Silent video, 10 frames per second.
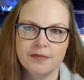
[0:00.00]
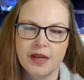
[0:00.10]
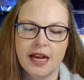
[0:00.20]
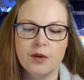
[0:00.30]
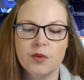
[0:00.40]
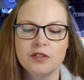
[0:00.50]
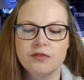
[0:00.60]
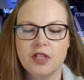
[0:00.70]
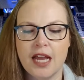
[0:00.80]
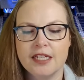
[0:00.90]
I would
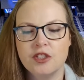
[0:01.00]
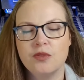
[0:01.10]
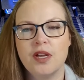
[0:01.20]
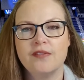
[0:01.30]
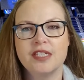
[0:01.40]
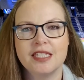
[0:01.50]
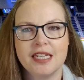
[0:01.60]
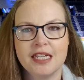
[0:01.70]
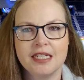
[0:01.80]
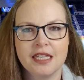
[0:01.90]
have liked to have
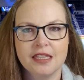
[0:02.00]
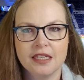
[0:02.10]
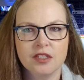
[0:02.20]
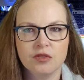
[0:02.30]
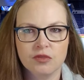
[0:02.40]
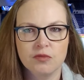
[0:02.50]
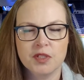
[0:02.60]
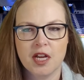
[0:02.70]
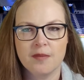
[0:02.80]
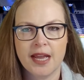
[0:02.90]
seen this
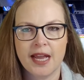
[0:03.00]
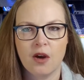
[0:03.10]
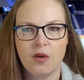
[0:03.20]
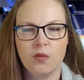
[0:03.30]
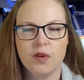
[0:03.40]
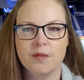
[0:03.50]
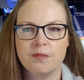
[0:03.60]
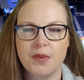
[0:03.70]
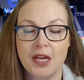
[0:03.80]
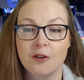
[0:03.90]
group come out with a
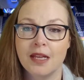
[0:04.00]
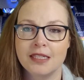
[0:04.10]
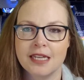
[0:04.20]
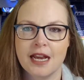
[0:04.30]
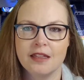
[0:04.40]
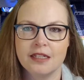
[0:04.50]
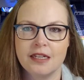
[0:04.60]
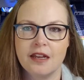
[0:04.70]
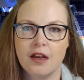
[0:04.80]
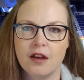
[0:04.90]
better
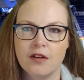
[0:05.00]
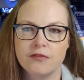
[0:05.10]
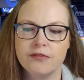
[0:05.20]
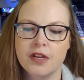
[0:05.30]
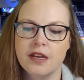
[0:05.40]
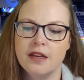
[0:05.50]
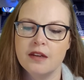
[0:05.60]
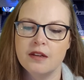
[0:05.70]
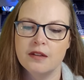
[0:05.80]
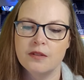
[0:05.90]
mentality of
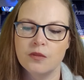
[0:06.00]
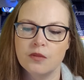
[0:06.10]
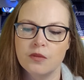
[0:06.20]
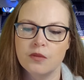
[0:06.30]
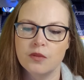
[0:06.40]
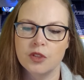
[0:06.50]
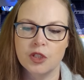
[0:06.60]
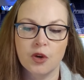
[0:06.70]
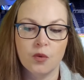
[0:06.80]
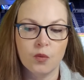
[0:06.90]

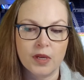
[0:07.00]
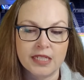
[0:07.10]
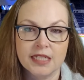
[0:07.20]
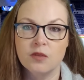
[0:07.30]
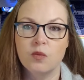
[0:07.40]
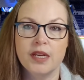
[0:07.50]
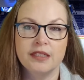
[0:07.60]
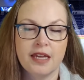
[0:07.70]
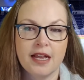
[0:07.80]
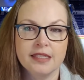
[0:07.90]
you know, we didn't win
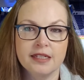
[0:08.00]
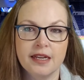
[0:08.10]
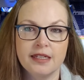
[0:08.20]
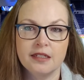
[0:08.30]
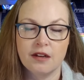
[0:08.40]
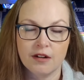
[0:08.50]
last night.